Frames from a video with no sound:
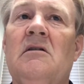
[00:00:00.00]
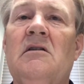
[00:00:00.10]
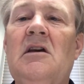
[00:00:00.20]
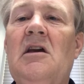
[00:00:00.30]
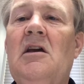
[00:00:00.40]

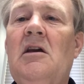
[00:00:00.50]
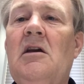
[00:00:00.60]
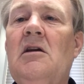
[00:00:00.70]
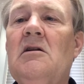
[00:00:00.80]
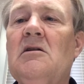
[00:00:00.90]

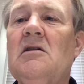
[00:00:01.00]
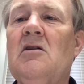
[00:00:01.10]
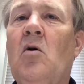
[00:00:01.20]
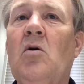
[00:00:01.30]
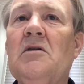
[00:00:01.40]
The
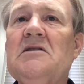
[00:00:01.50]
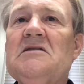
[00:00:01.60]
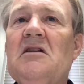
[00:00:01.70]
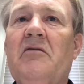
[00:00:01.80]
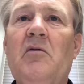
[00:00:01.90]
gold and
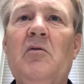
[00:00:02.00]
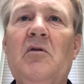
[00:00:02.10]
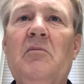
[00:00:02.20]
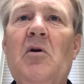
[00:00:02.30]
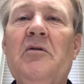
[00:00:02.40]
silver
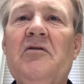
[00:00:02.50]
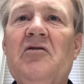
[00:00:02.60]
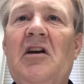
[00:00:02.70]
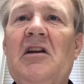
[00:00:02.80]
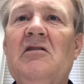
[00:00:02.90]
were both
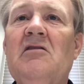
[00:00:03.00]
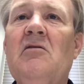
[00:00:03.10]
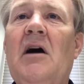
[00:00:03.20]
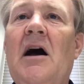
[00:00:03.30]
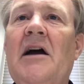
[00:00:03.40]
setting
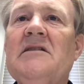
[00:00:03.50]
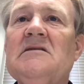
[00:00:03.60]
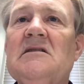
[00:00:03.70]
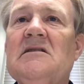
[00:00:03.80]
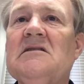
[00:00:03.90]
new highs
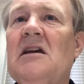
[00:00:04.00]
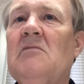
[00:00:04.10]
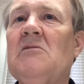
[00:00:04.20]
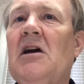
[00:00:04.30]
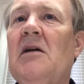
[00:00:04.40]
at the
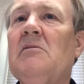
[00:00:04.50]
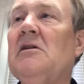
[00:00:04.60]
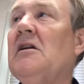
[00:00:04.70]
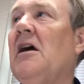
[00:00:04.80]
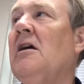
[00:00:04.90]
same time
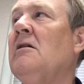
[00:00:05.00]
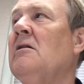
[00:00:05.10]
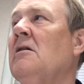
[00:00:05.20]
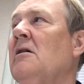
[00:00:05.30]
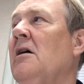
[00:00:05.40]
today.
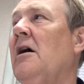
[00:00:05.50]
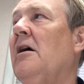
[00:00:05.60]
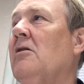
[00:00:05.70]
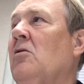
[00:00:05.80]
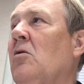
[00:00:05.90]

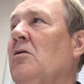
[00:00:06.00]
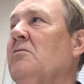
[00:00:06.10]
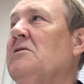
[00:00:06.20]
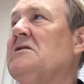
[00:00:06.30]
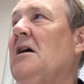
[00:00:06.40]
Gold
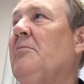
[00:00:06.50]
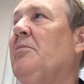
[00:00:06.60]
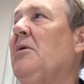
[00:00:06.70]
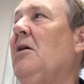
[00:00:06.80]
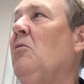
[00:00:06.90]
was up
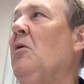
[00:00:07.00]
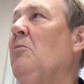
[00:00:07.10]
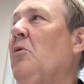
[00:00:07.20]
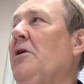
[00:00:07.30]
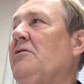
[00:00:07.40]
at one
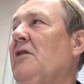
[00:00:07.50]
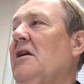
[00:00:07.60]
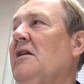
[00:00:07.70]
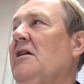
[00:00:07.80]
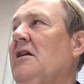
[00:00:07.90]
point,
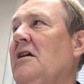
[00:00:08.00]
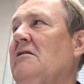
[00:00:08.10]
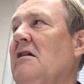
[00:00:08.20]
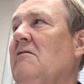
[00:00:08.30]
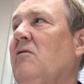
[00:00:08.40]
trading at
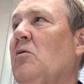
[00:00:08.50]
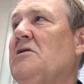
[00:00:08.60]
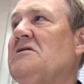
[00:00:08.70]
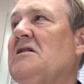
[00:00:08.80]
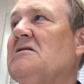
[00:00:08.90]

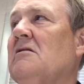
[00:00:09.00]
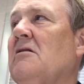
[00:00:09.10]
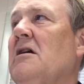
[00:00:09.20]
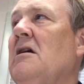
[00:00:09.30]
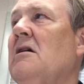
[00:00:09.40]

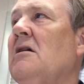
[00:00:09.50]
$1946.30,